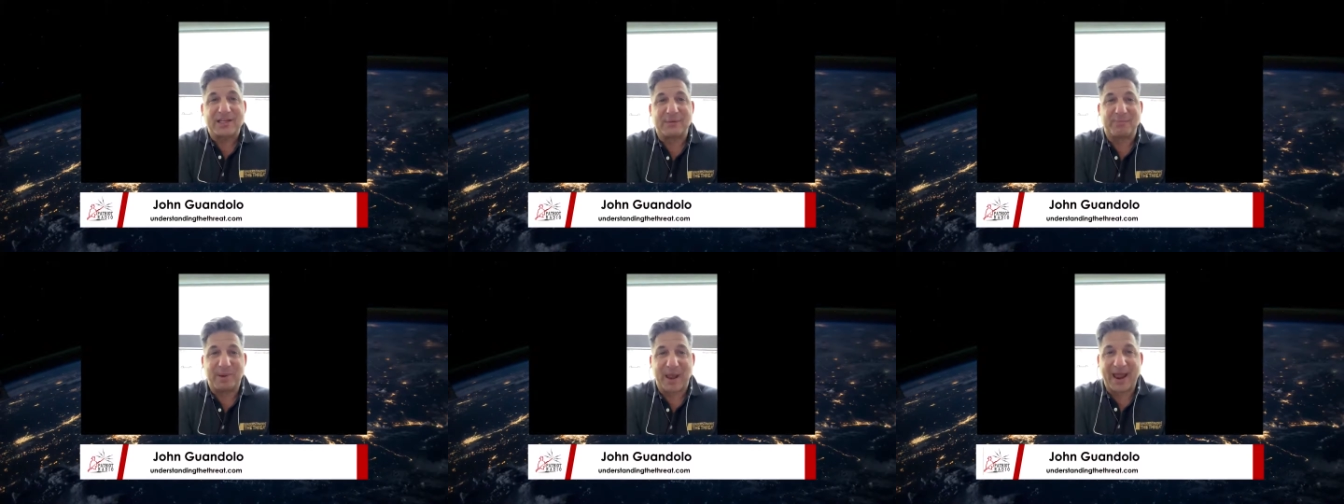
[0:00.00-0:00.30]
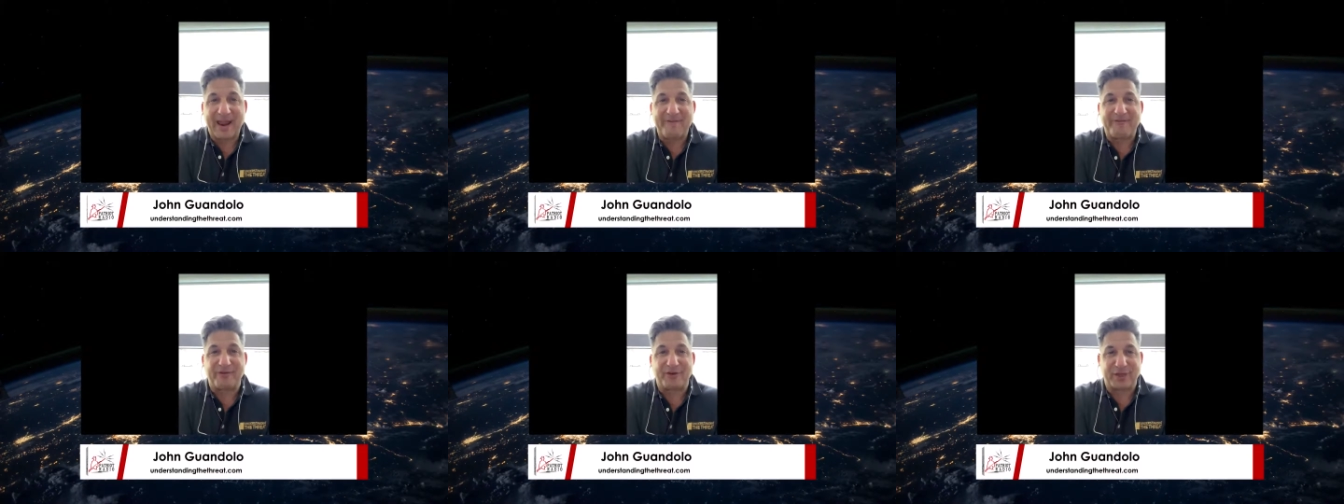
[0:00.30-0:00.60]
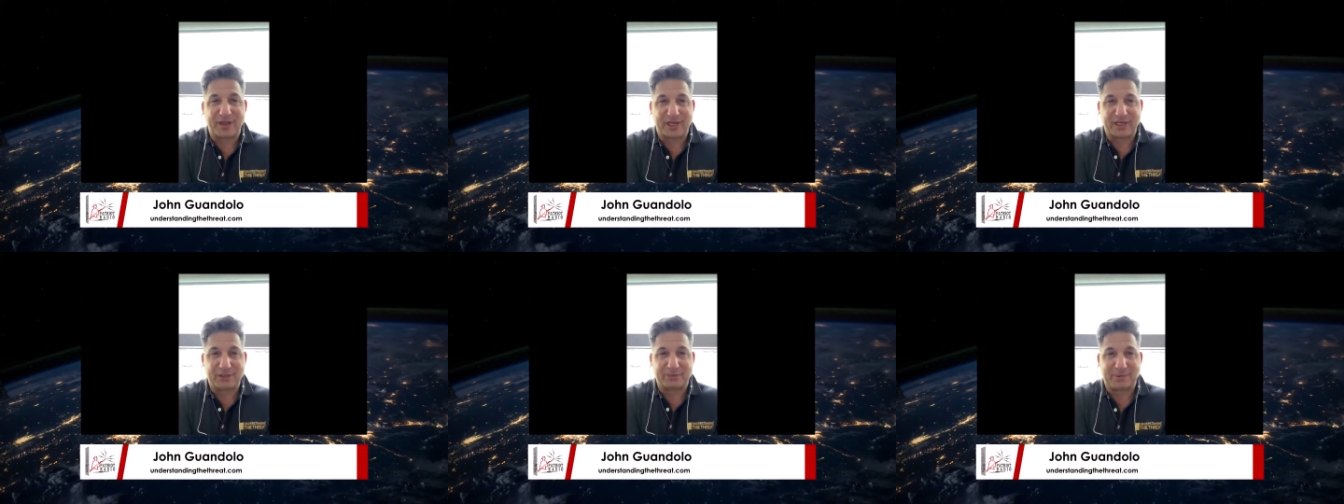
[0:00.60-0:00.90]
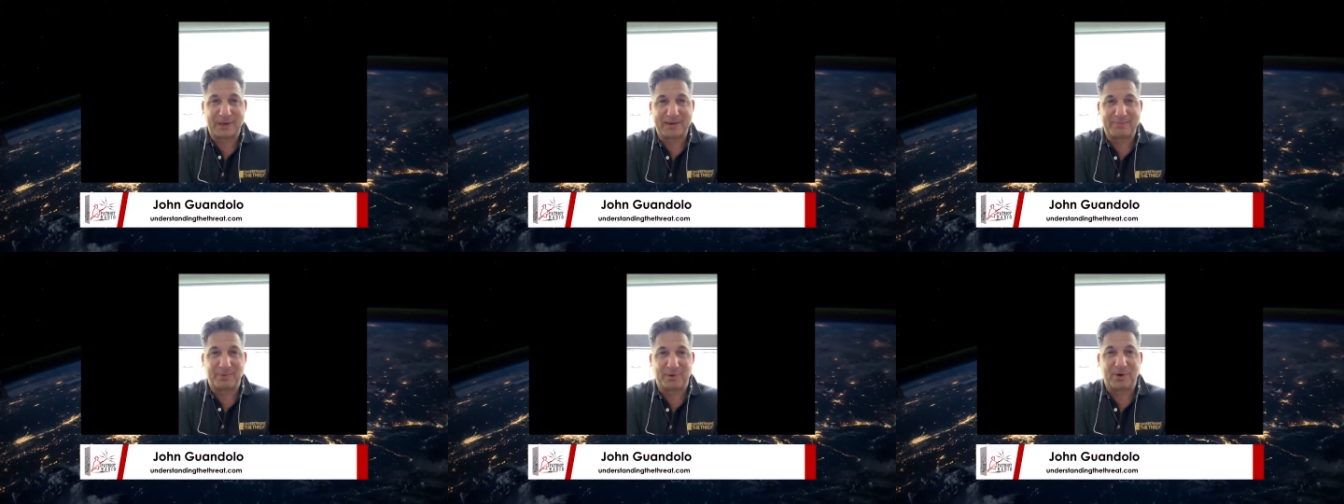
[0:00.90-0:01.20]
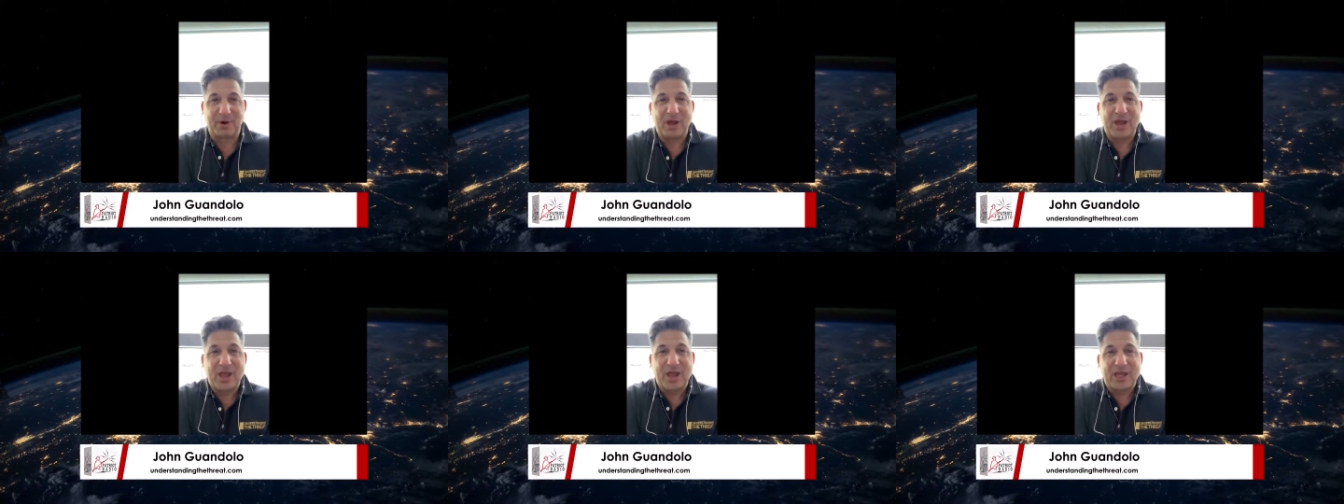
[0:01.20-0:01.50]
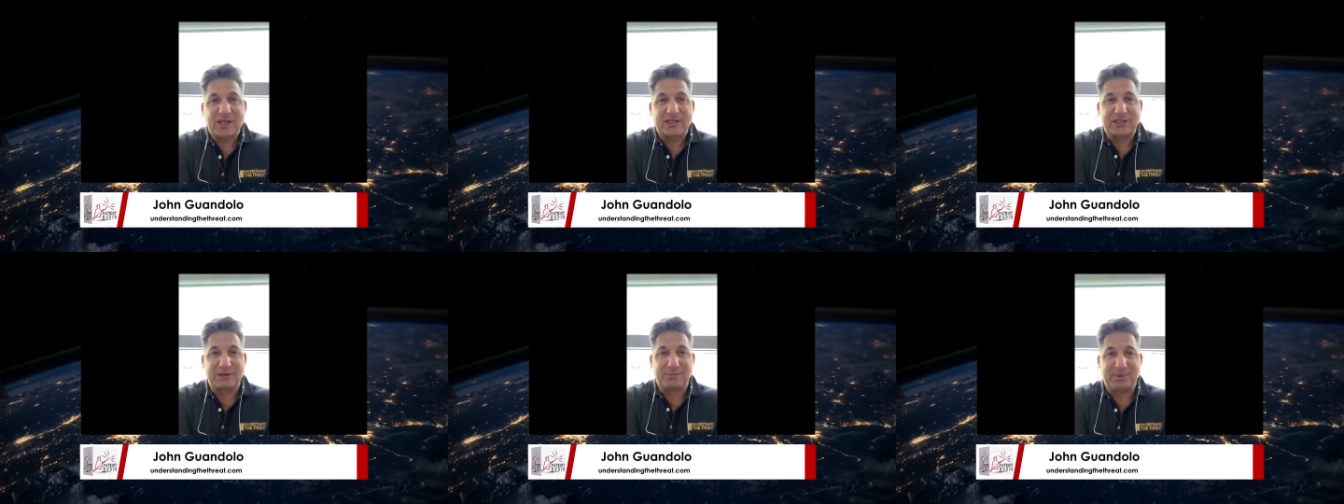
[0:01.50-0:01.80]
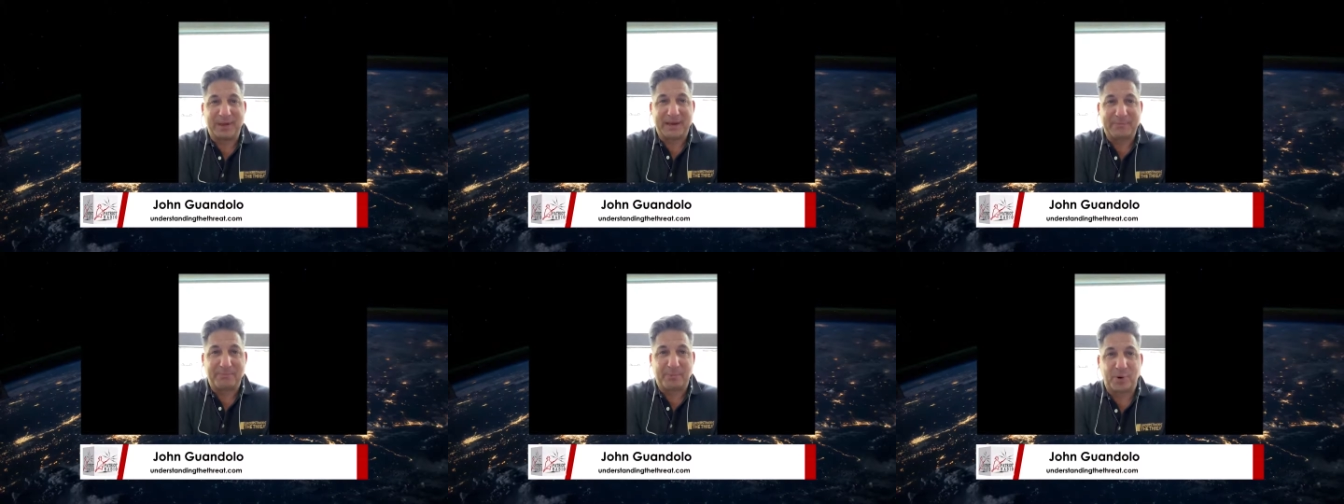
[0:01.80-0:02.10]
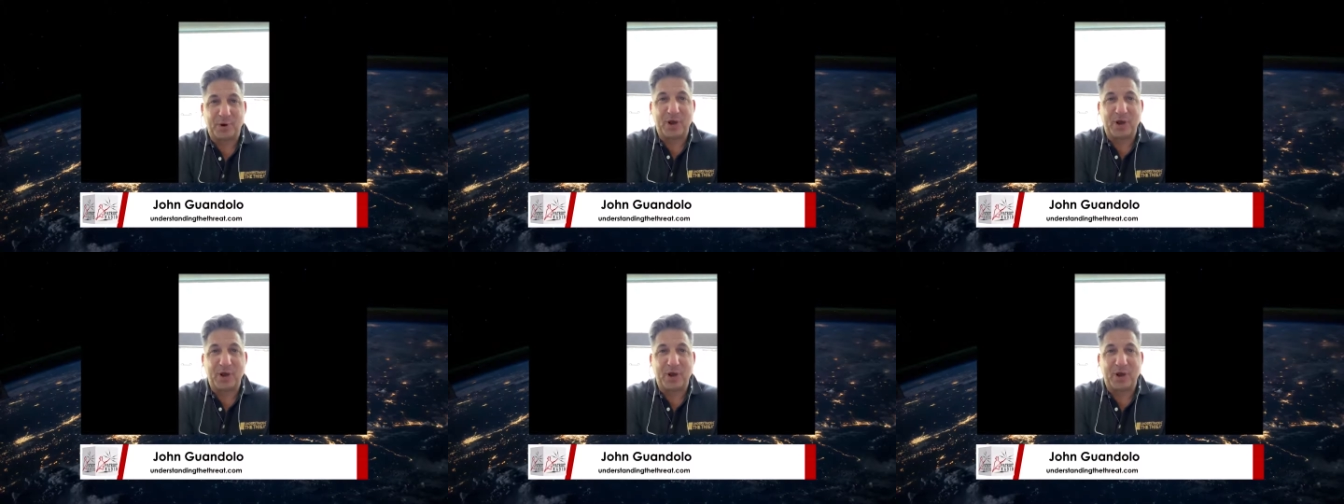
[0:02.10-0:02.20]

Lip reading: to pay for these people to be